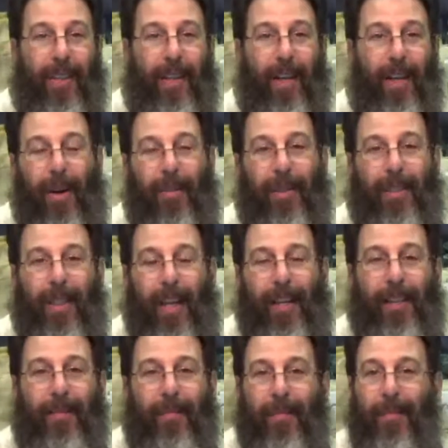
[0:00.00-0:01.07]
And then all of a
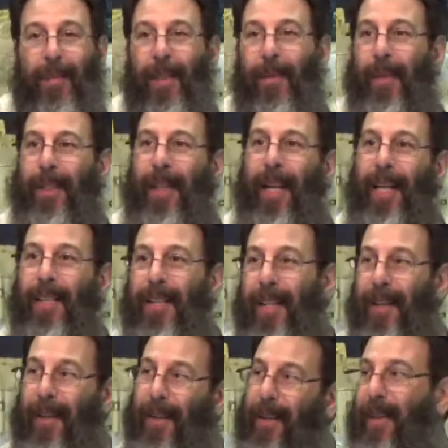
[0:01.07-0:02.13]
sudden, what do they
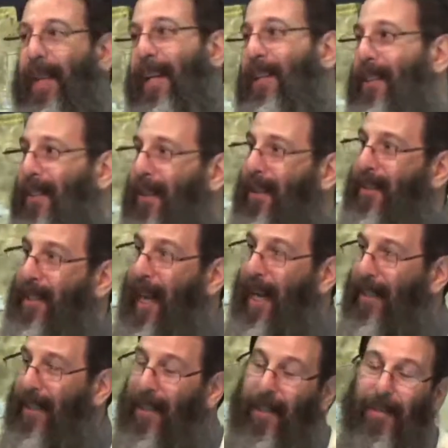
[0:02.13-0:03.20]
see? Oh, the nice girls
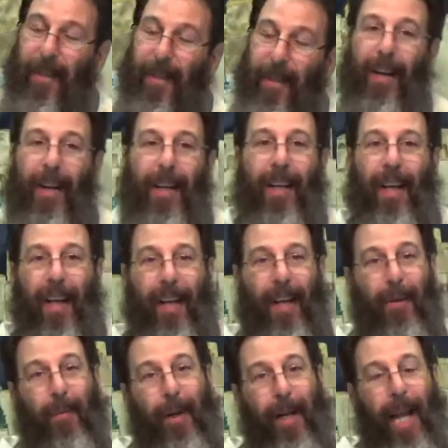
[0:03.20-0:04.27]
dancing over there. And
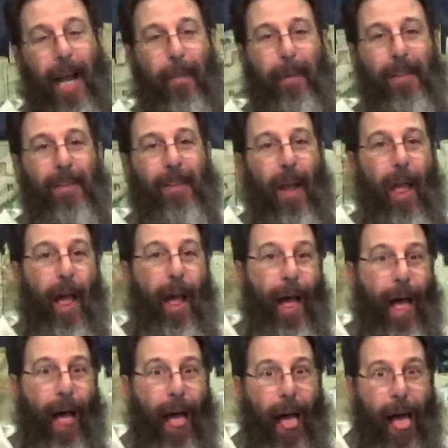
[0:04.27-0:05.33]
then what happens?
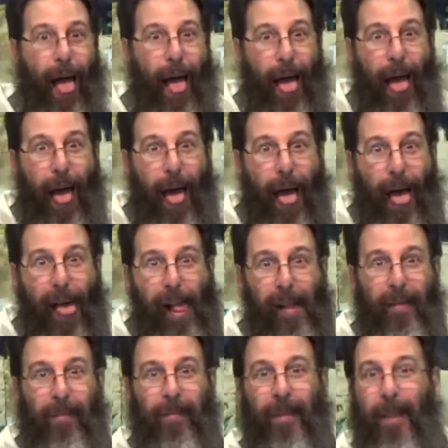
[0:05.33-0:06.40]
The
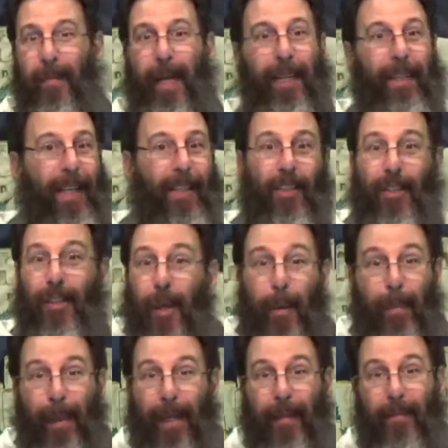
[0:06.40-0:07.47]
men get
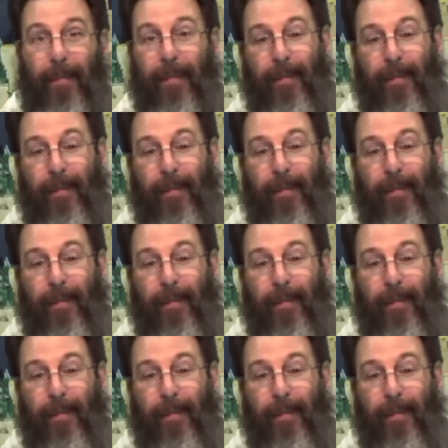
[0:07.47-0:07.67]
stupid.